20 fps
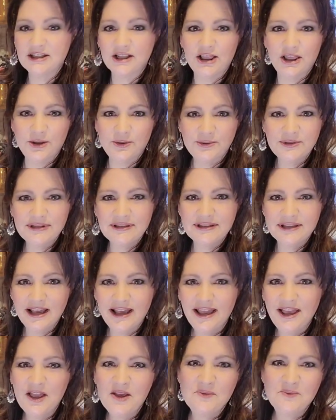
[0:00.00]
close,
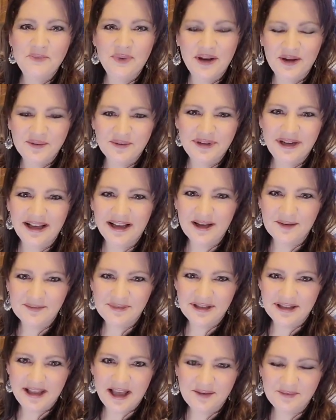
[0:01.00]
but when it comes
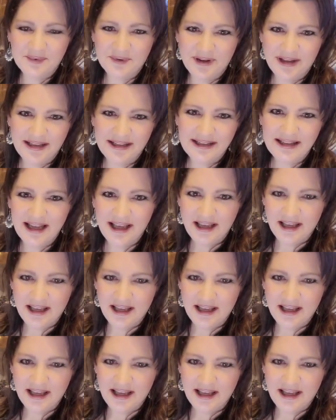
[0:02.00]
to that point,